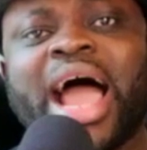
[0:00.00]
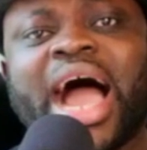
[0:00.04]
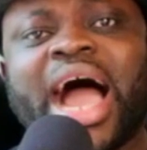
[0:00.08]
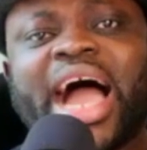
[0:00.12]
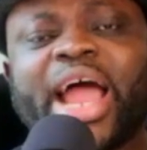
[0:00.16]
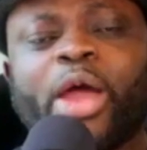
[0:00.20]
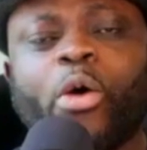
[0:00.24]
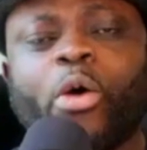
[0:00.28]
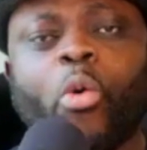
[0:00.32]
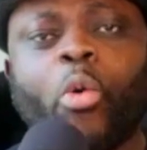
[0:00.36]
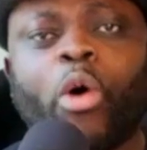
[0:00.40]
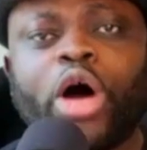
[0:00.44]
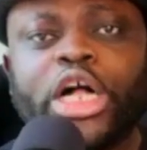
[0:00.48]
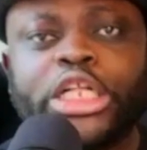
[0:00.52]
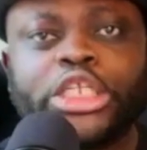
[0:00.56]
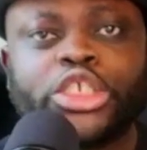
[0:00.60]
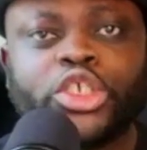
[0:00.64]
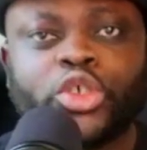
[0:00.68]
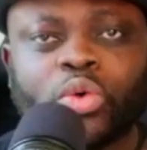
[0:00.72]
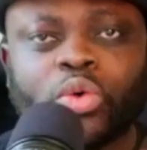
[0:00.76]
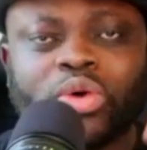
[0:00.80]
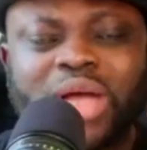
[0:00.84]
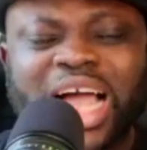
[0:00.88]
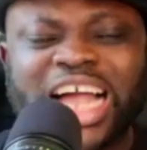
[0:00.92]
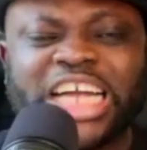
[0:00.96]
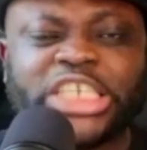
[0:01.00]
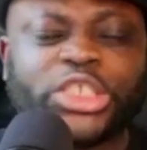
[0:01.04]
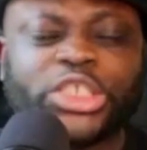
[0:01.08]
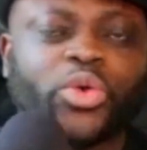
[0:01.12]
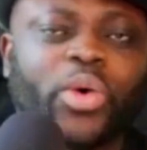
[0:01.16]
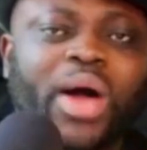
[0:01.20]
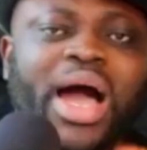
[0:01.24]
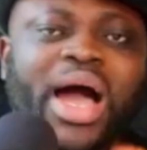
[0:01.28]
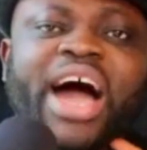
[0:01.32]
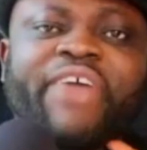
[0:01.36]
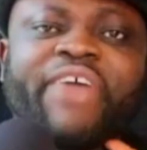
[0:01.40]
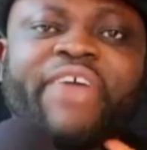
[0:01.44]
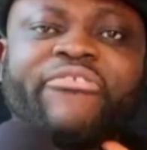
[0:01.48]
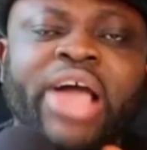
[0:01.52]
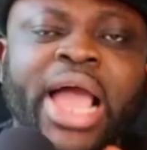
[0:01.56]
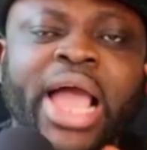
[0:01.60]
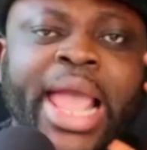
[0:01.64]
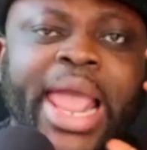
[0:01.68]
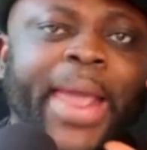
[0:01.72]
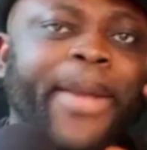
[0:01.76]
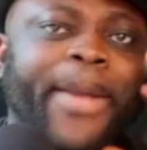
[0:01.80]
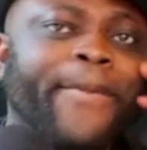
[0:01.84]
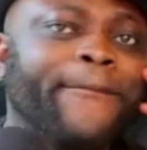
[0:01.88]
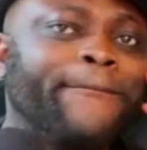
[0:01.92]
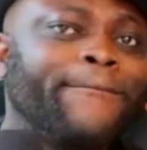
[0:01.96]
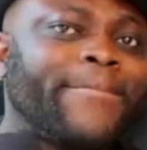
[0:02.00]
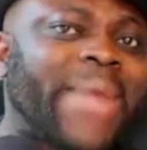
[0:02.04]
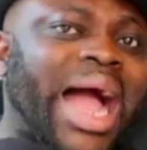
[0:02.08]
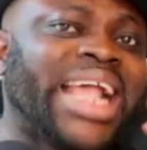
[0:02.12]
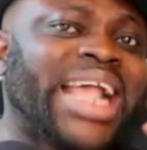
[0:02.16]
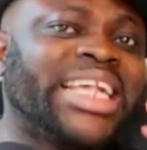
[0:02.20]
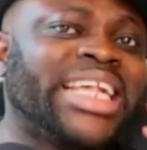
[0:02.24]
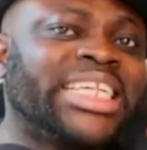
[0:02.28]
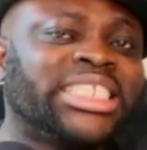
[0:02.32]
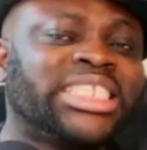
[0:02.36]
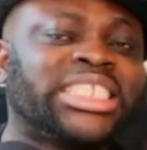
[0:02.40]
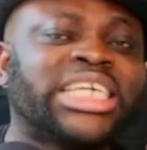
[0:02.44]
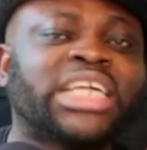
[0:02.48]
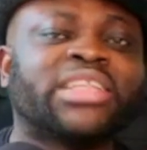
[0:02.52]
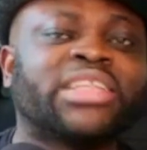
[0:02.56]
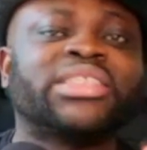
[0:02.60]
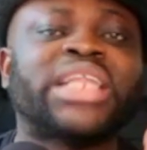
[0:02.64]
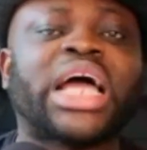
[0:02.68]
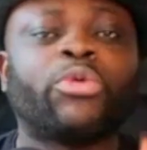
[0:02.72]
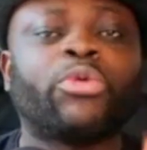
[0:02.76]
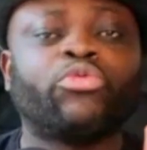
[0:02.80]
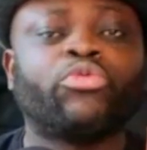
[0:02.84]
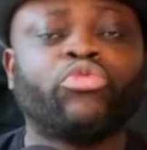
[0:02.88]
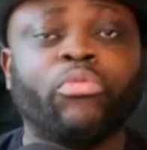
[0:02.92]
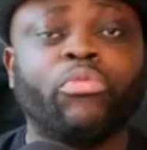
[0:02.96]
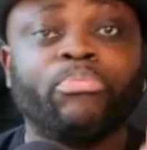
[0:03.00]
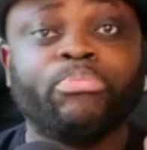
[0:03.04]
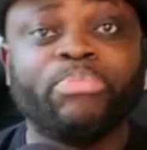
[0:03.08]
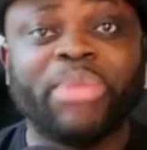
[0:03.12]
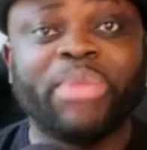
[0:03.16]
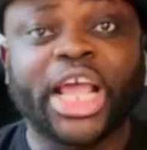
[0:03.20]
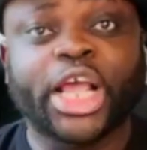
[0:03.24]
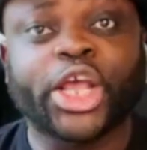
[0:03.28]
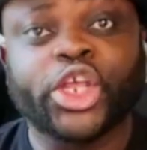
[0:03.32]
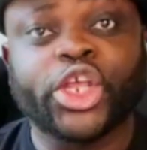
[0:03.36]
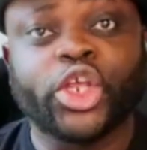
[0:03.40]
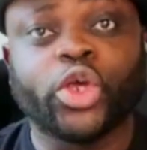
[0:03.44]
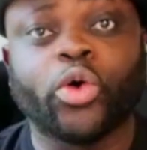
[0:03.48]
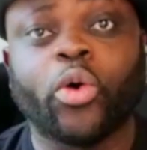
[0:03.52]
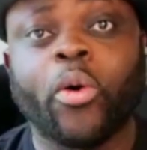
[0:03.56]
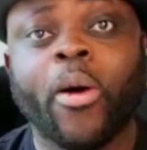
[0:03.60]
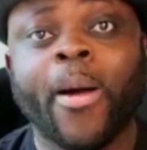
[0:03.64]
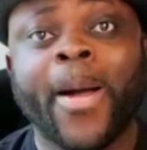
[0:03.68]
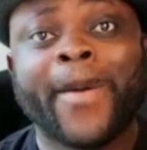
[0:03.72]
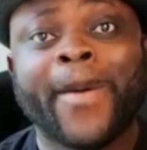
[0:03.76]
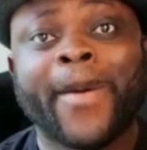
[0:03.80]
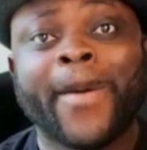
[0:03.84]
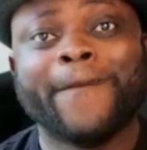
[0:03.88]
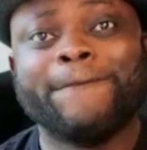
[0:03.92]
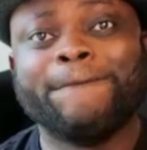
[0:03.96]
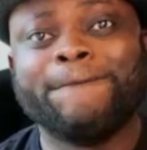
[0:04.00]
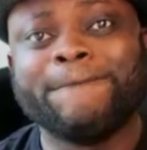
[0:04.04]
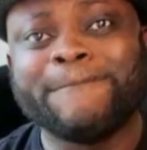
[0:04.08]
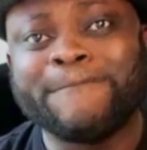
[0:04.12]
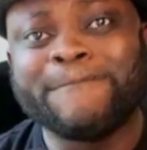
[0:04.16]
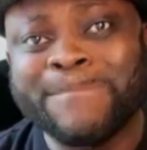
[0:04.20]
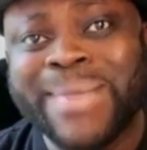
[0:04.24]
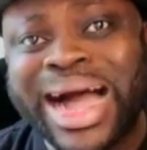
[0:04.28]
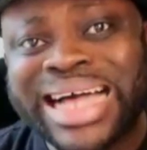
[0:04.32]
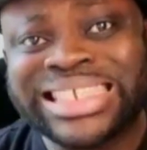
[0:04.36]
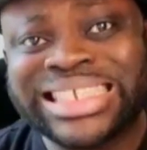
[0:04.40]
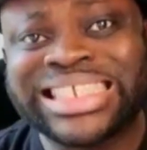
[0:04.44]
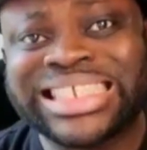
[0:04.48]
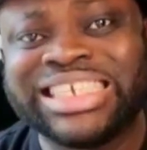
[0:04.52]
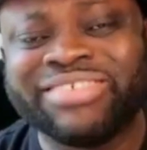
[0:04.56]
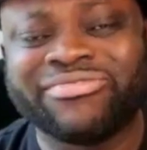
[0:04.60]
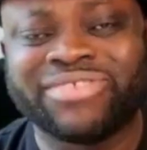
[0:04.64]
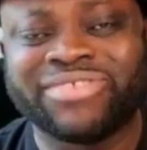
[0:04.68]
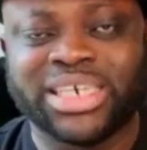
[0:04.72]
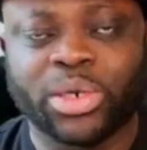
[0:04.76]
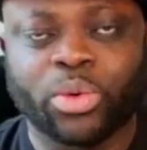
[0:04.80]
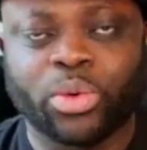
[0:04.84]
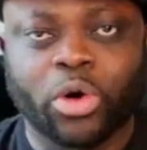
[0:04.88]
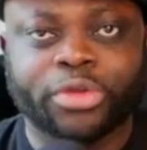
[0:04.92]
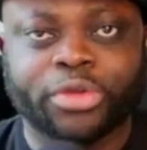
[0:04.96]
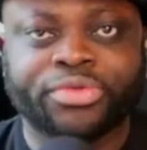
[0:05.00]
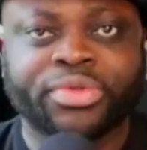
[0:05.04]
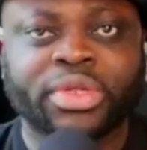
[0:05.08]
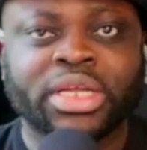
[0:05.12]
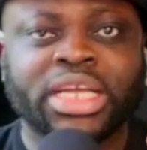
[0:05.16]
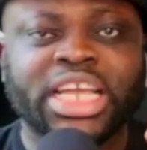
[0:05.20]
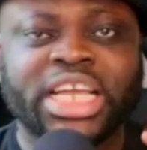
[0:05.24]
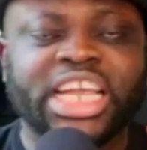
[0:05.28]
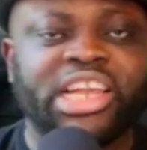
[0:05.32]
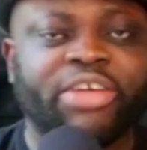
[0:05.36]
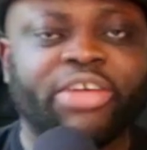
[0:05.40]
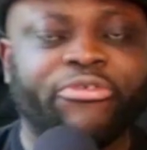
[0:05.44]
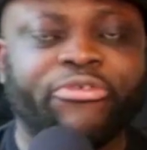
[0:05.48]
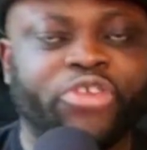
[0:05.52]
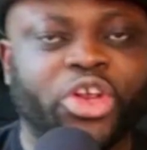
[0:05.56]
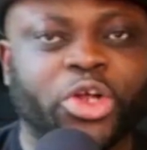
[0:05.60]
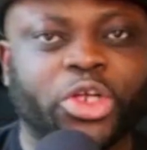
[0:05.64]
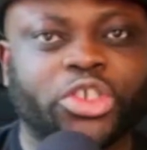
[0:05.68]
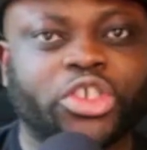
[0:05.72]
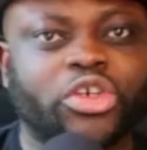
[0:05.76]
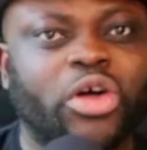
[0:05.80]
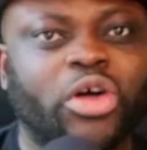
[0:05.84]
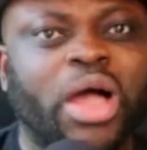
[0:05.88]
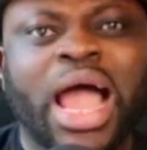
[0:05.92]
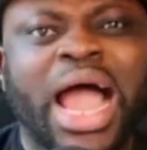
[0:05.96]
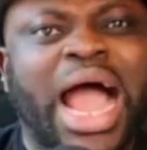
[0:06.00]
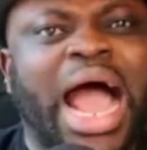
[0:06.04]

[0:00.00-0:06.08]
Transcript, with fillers: I want you guys to have a mindset that will make you massive reward in the future.